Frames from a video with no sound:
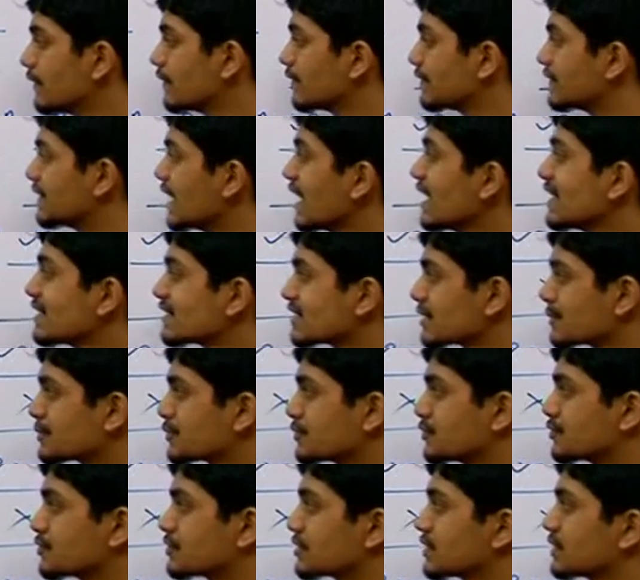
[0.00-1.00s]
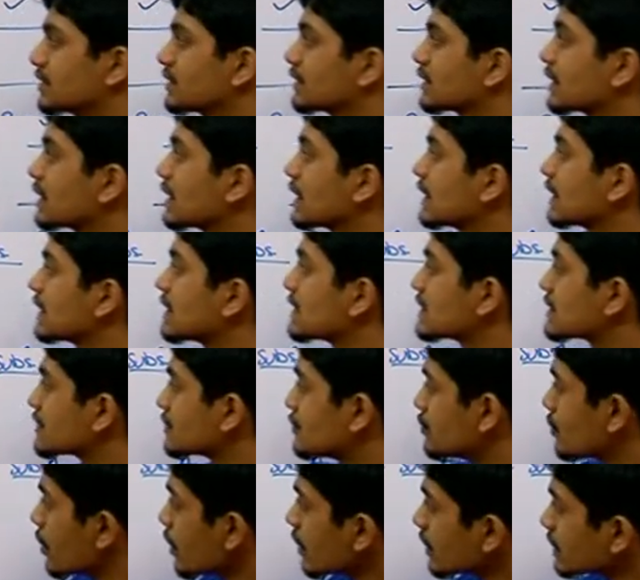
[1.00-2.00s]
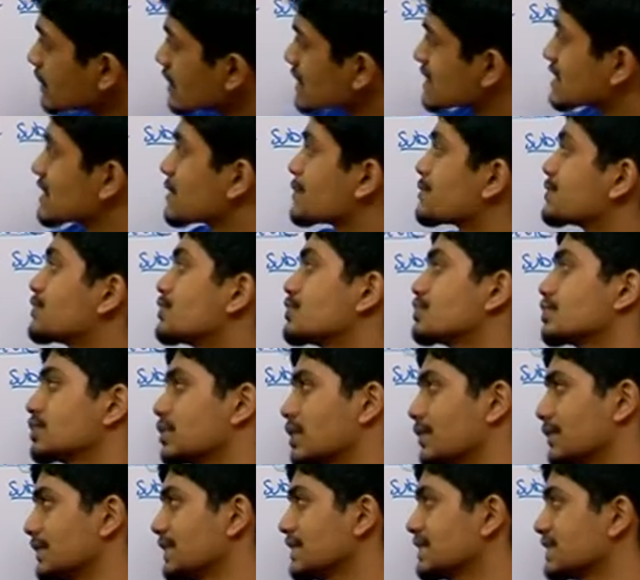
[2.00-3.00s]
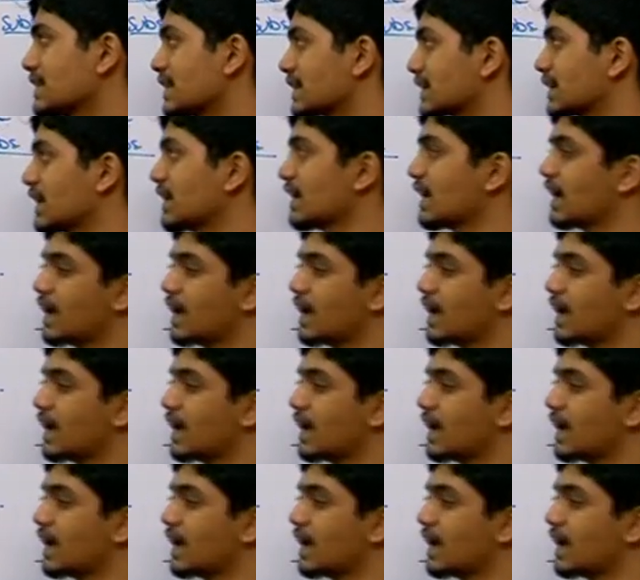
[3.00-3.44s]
that substitution is not the substitution of this alkyl